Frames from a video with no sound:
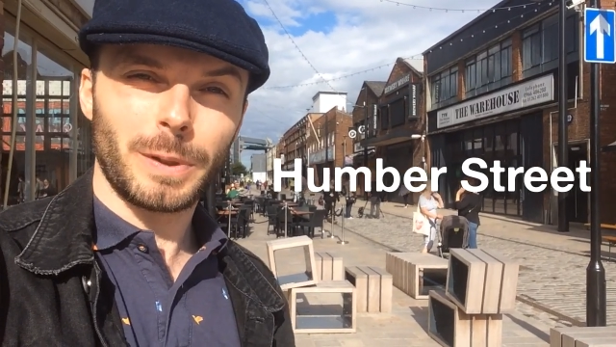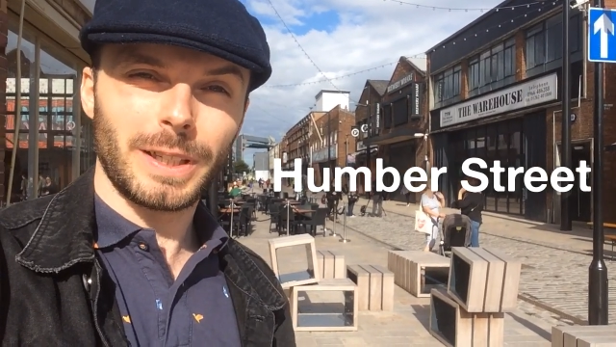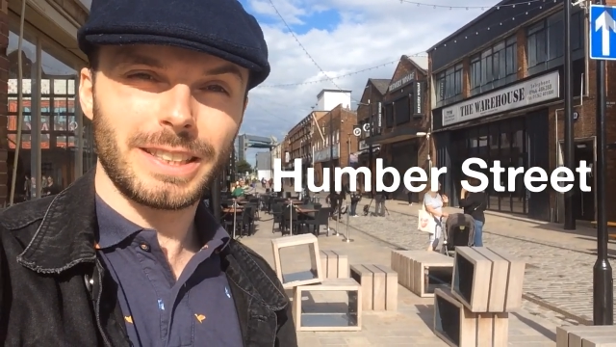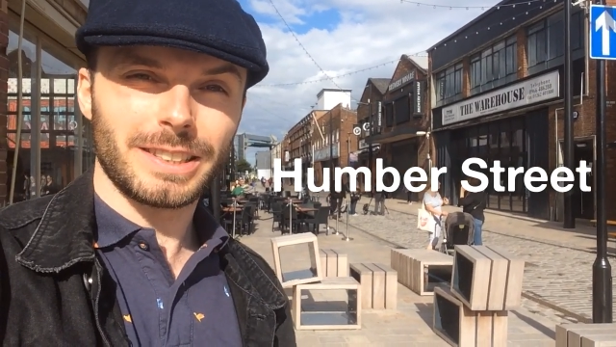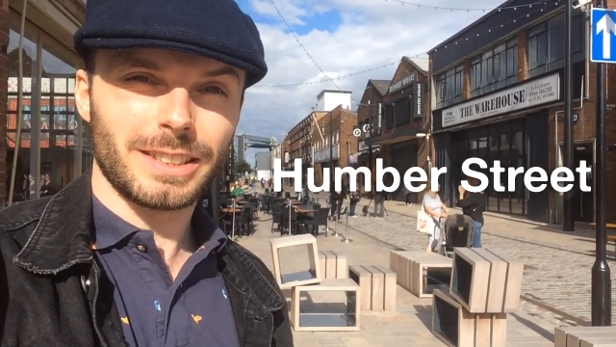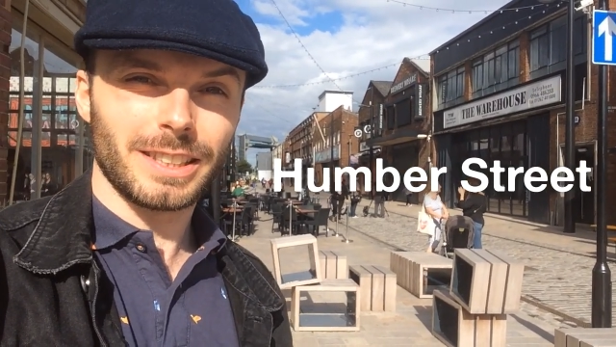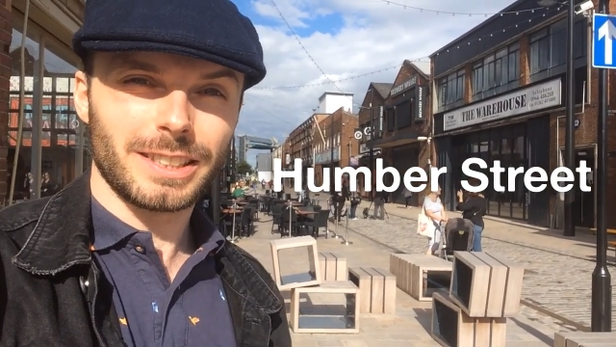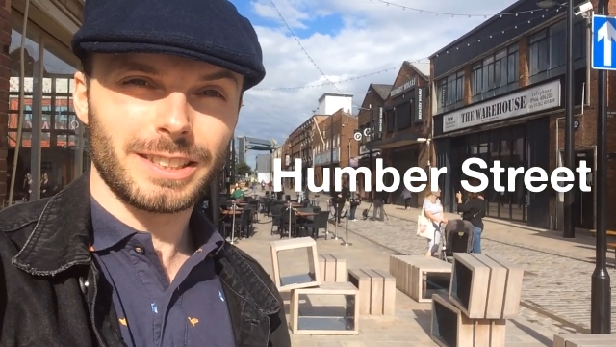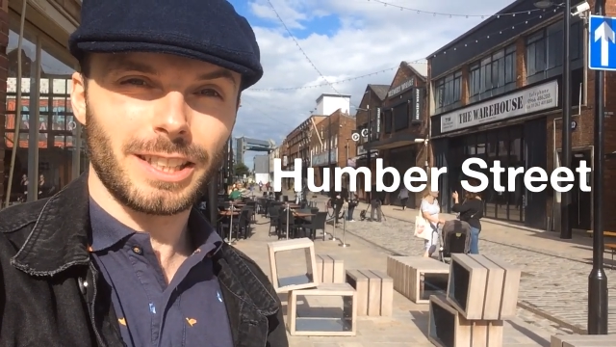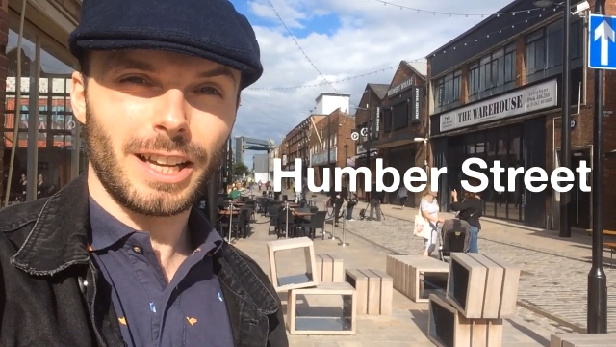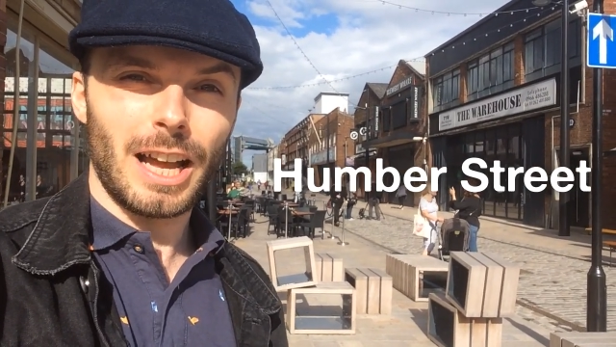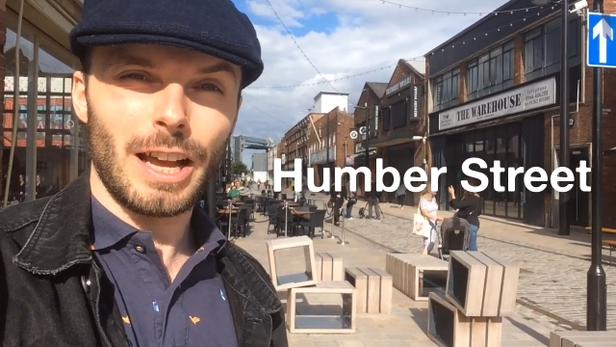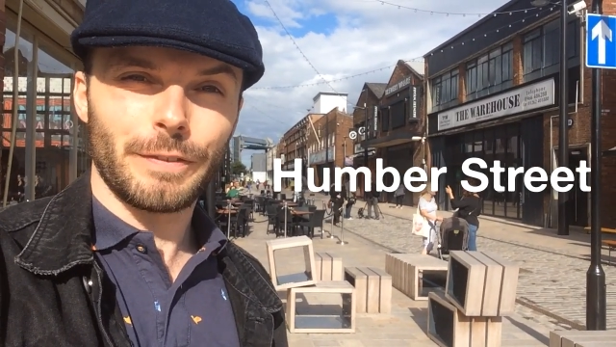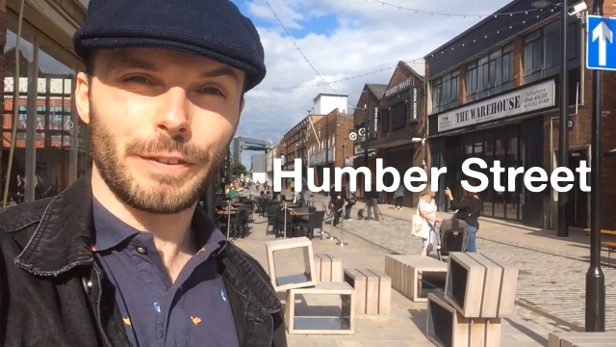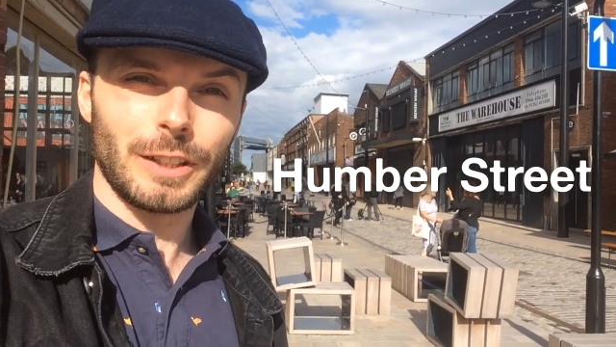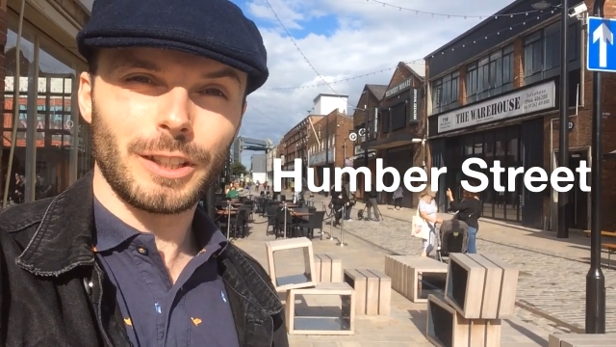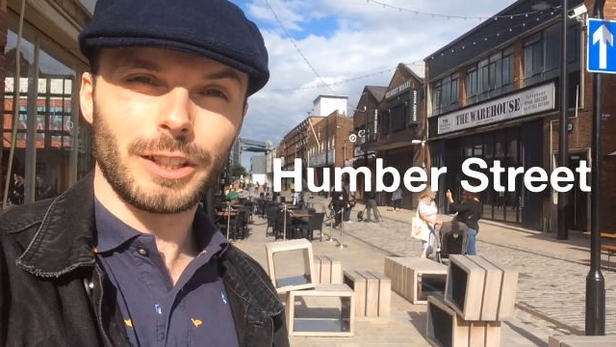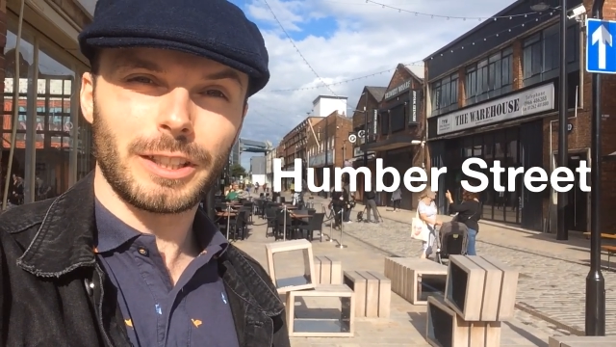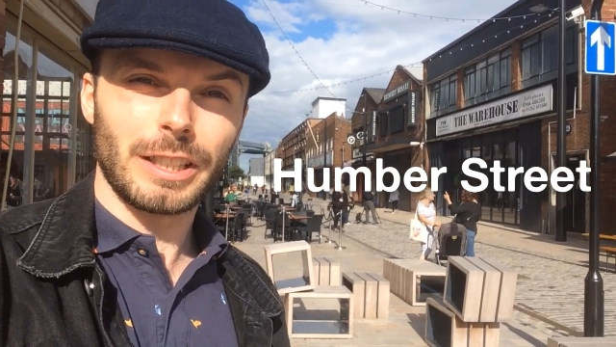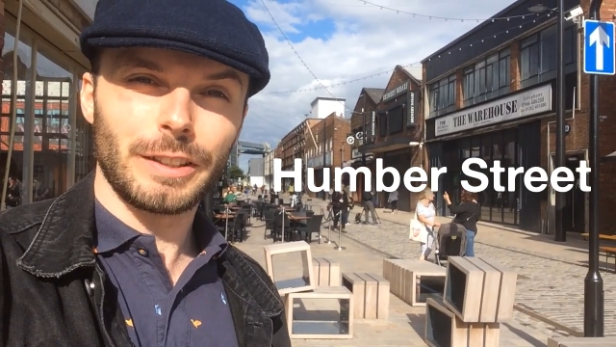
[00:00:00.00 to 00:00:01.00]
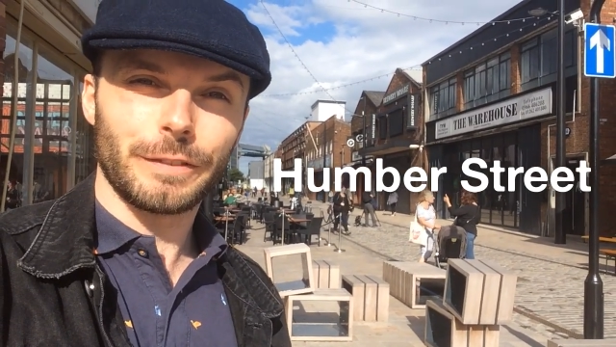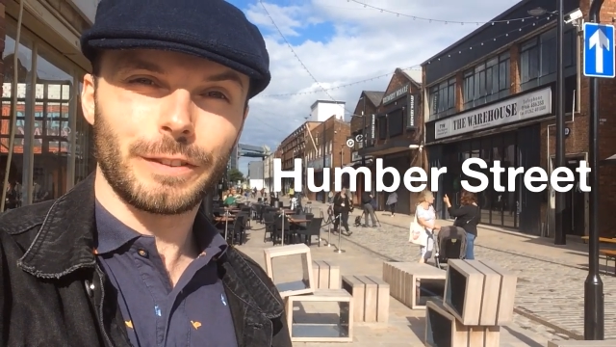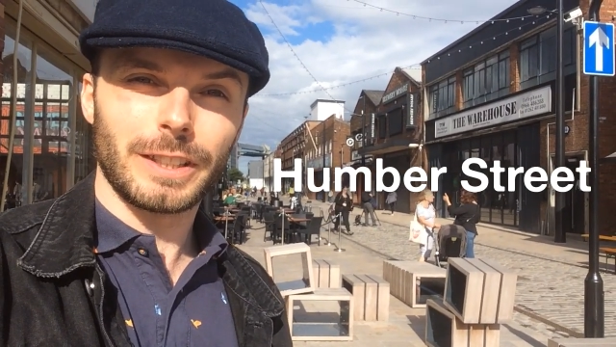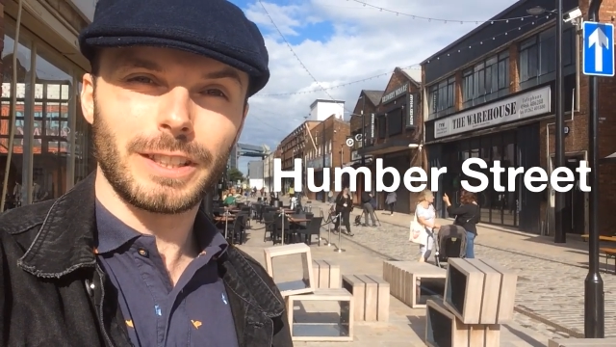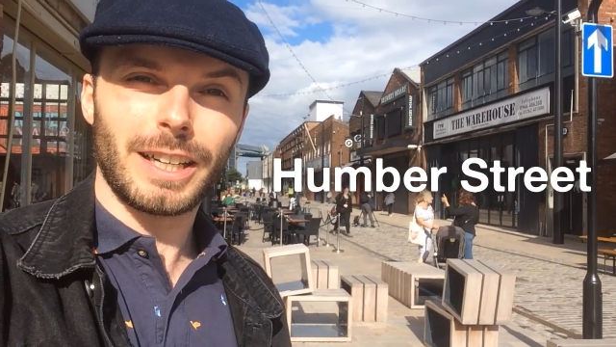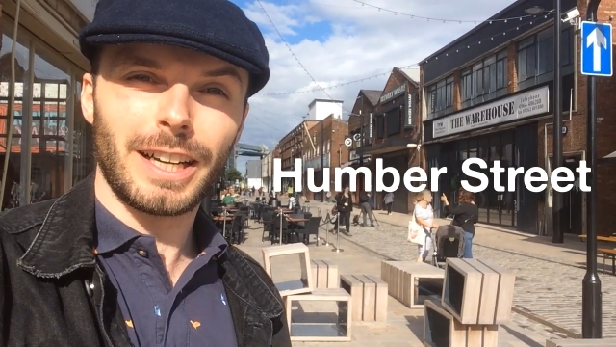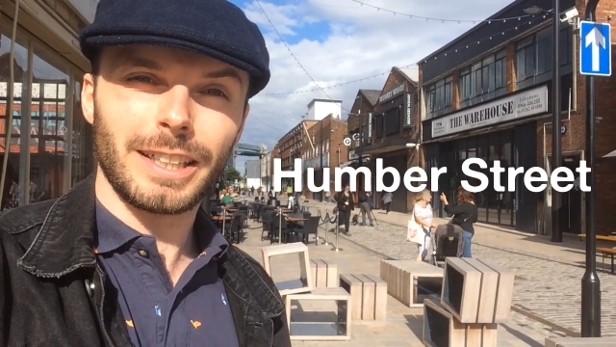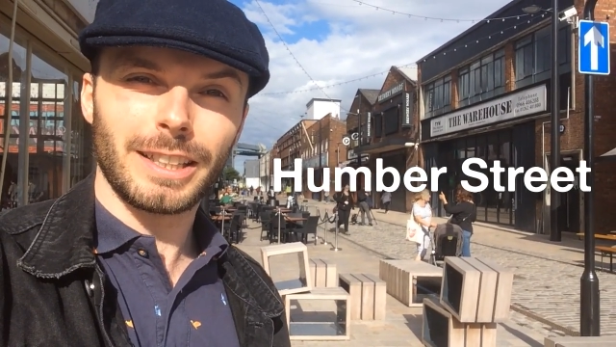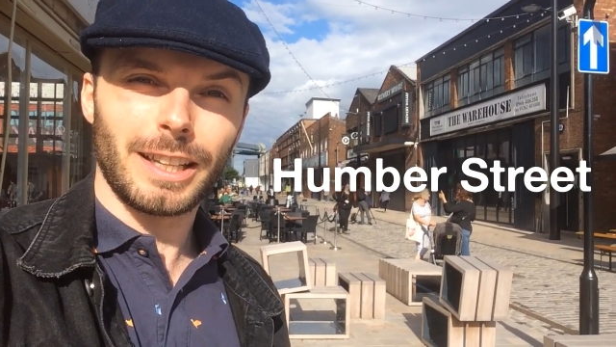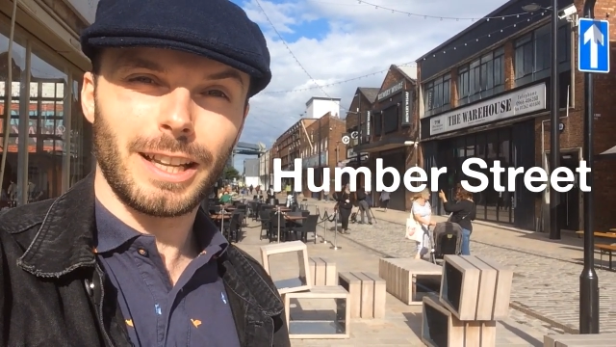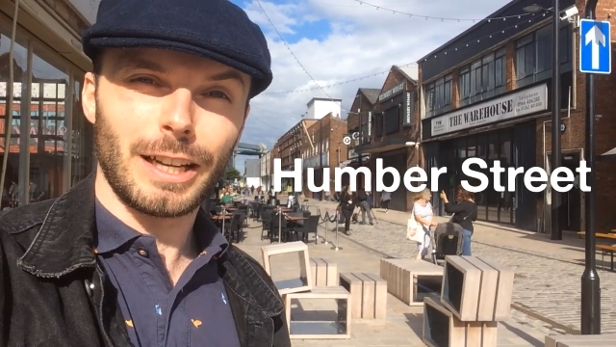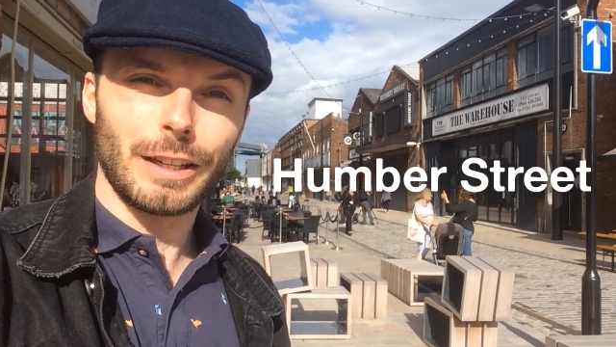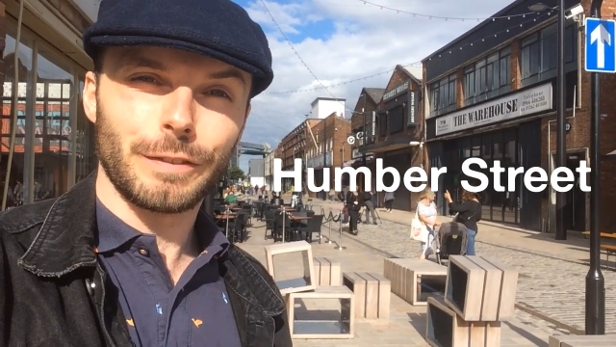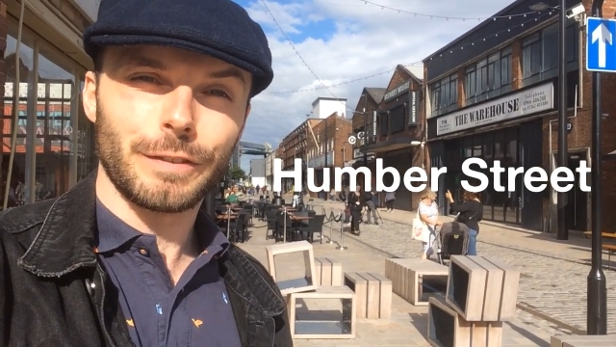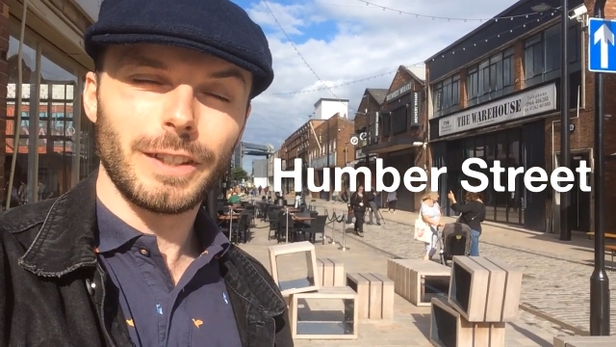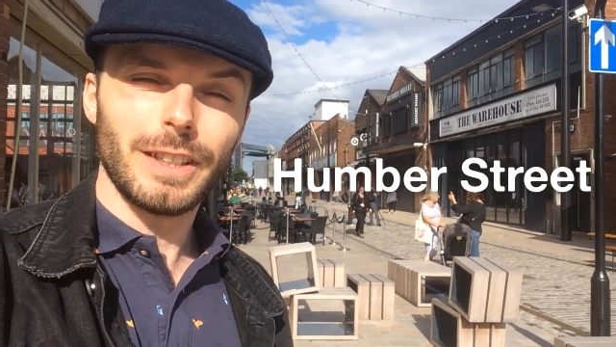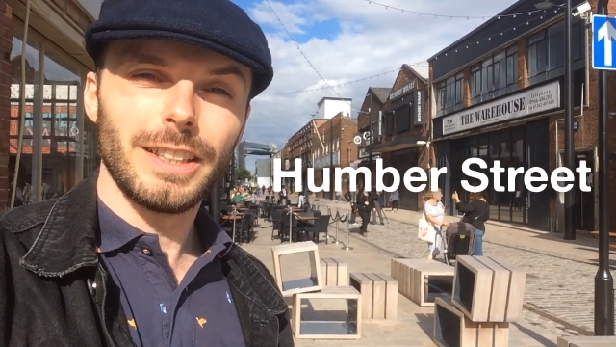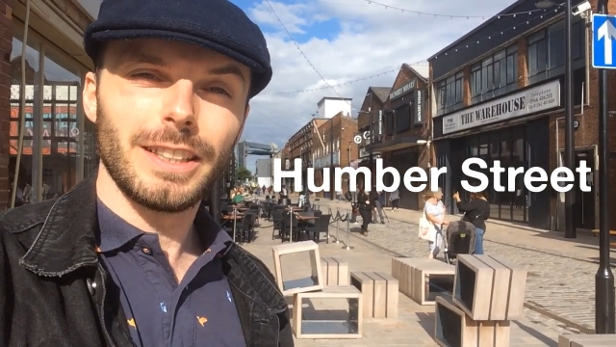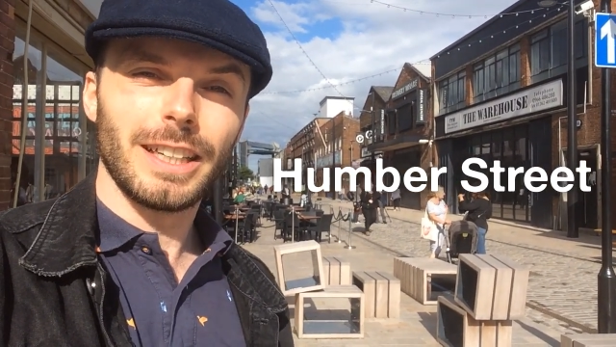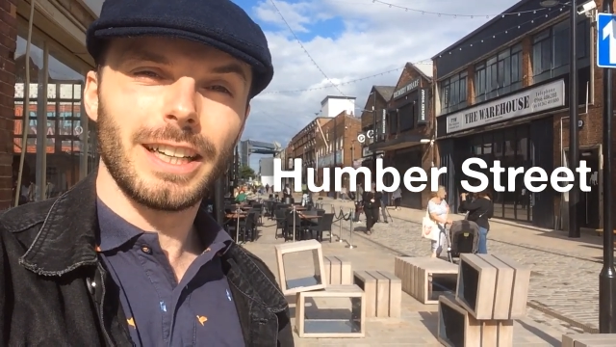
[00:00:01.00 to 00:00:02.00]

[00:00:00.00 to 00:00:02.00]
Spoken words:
place to start if you're looking for nightlife,